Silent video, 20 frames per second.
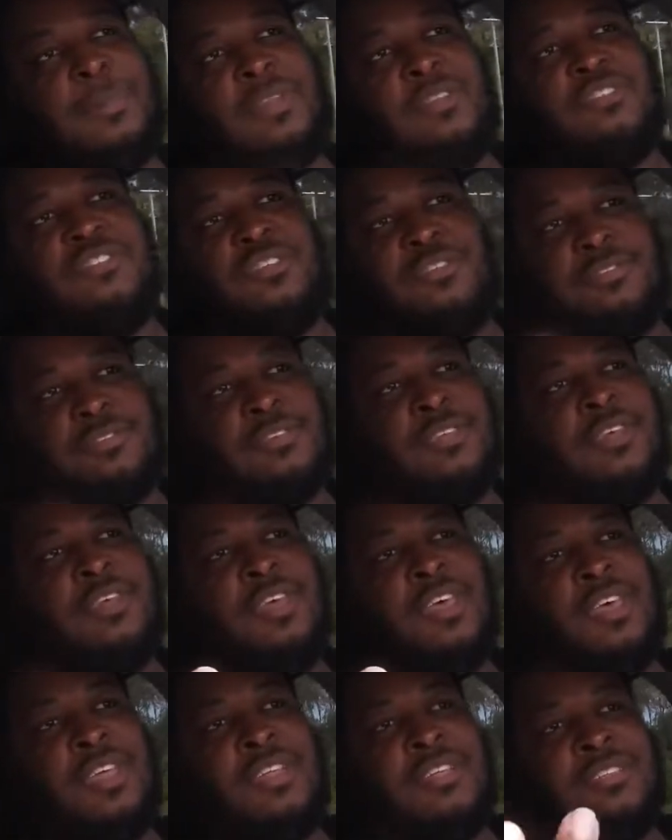It's just,
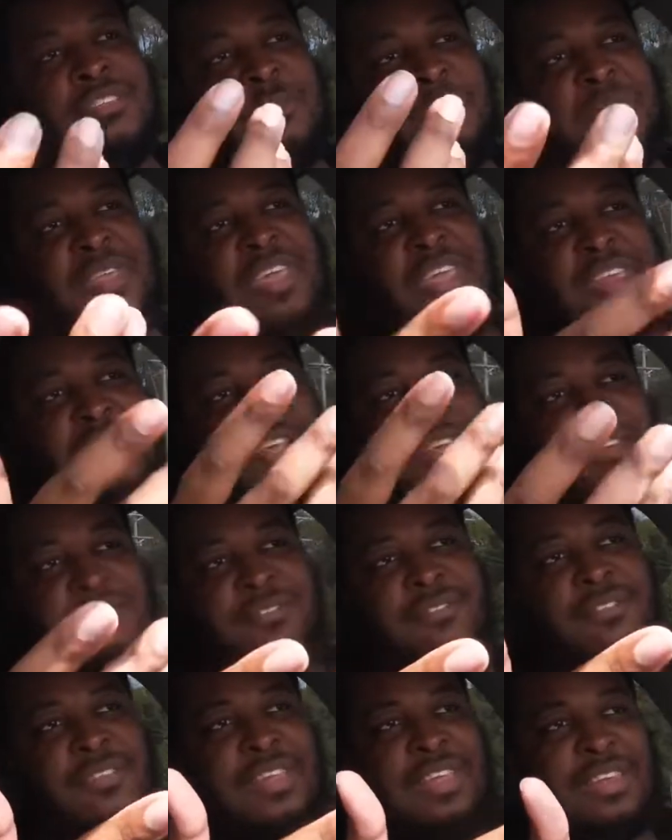to me,
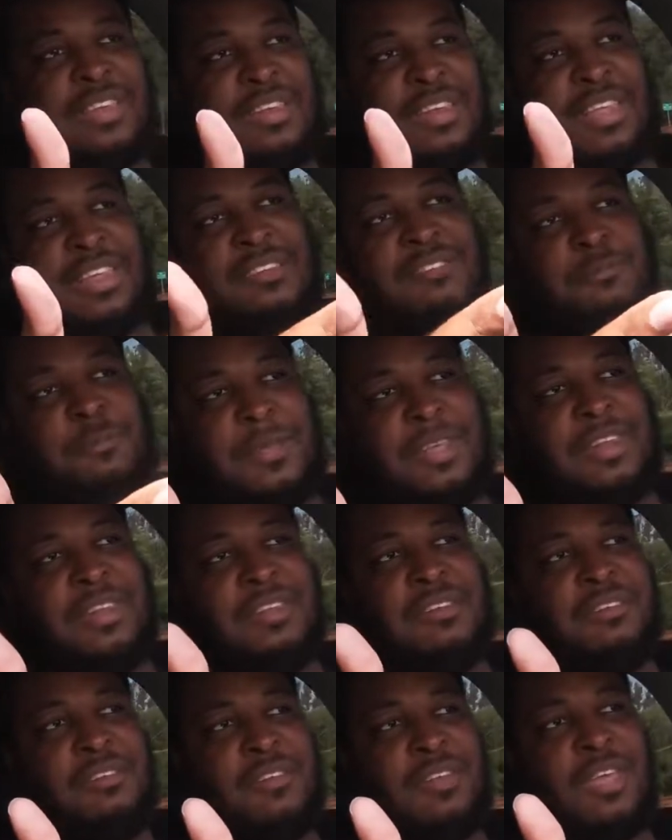it's
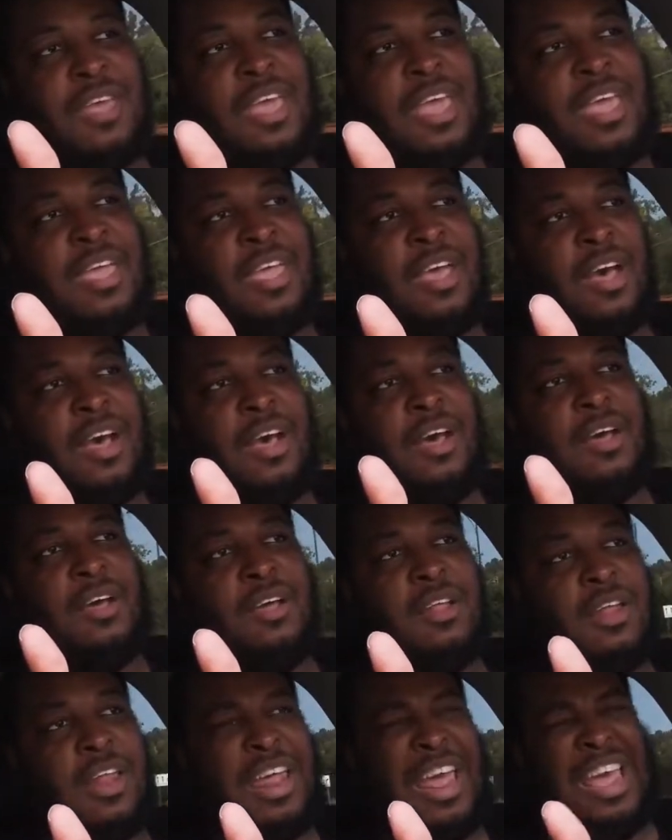been a
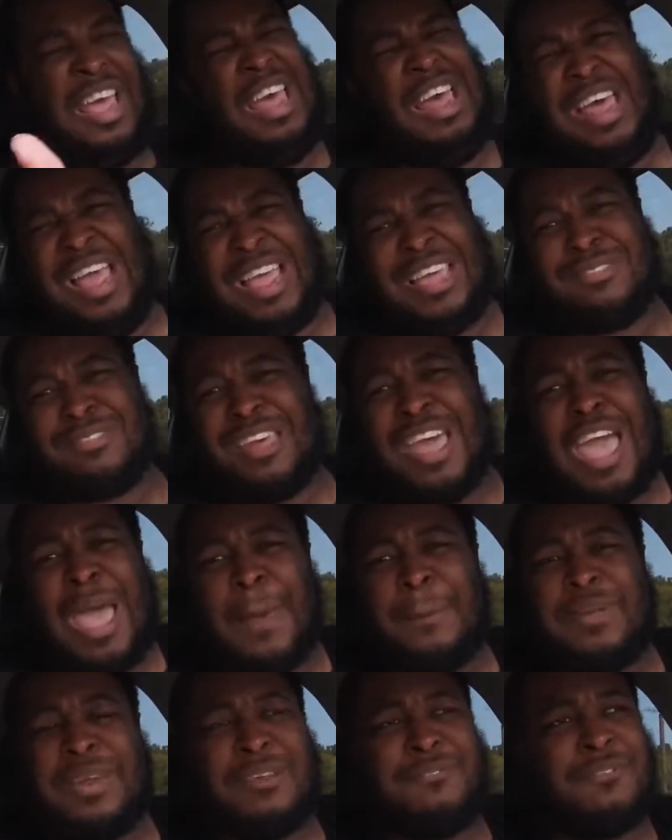I guess a
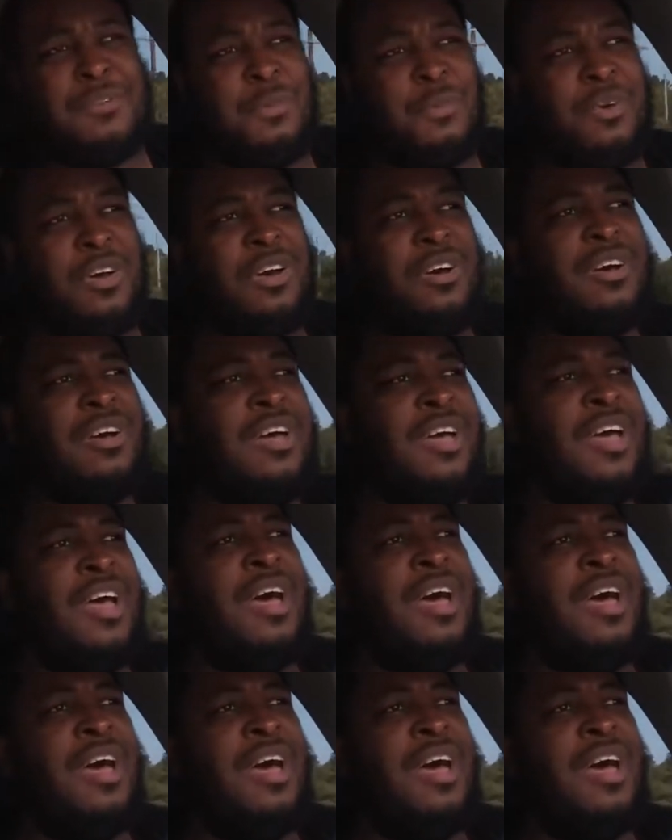habit, if you will.